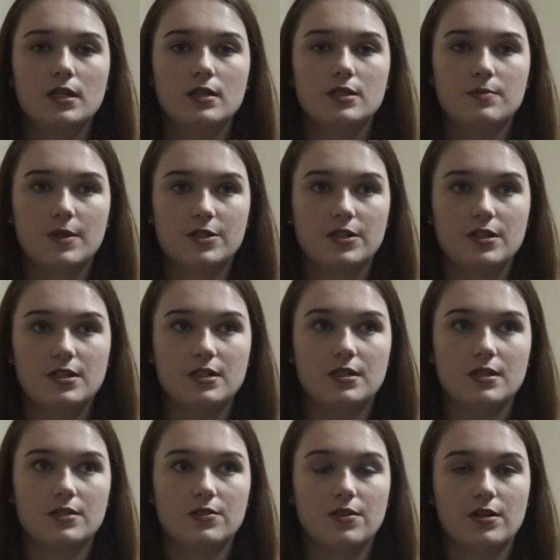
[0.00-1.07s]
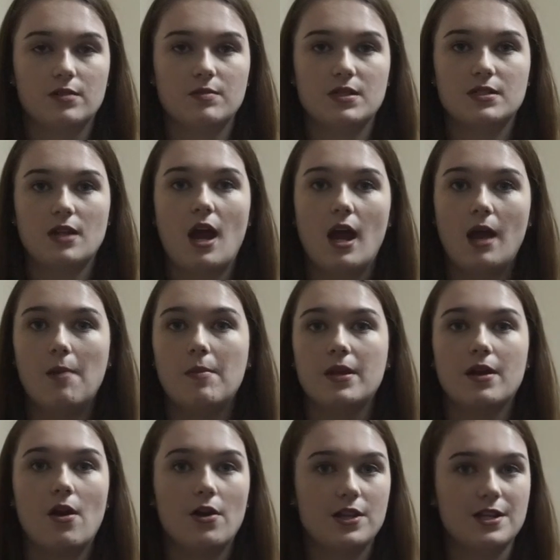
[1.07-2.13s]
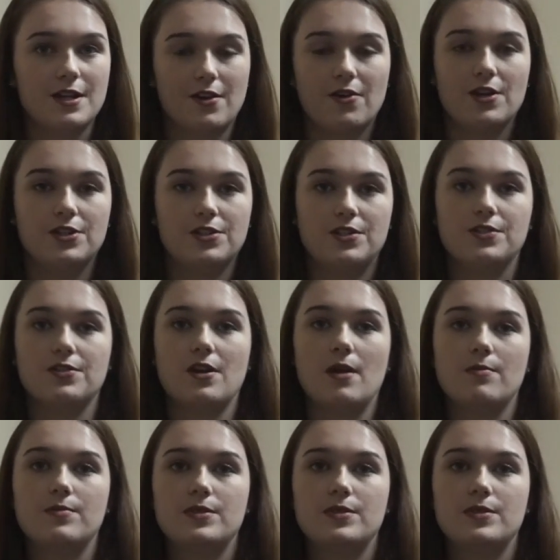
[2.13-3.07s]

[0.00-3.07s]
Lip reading: especially since it's Christmas time and all the decorations are up.